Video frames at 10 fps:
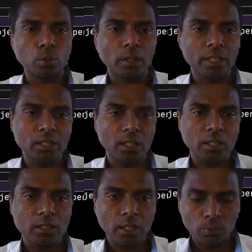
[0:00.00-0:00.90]
So let us
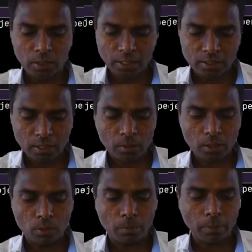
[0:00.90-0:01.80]
understand with example. I
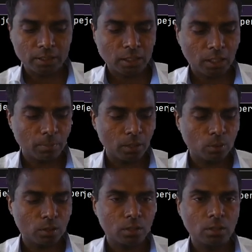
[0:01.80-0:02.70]
will be passing comment
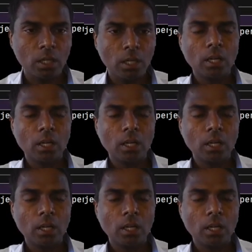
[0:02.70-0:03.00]
to this